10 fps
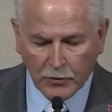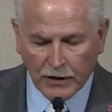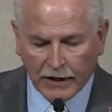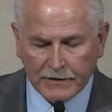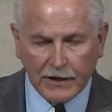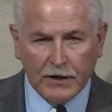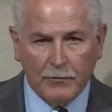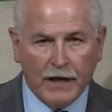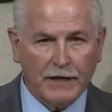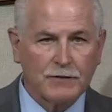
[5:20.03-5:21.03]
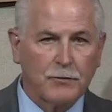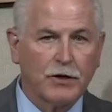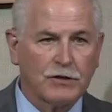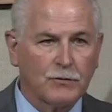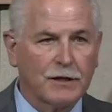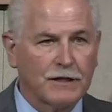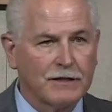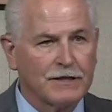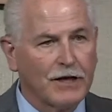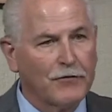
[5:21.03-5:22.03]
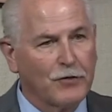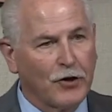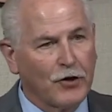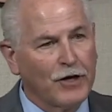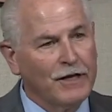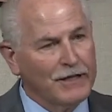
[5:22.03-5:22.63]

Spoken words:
and I can tell you my experience with this, Governor,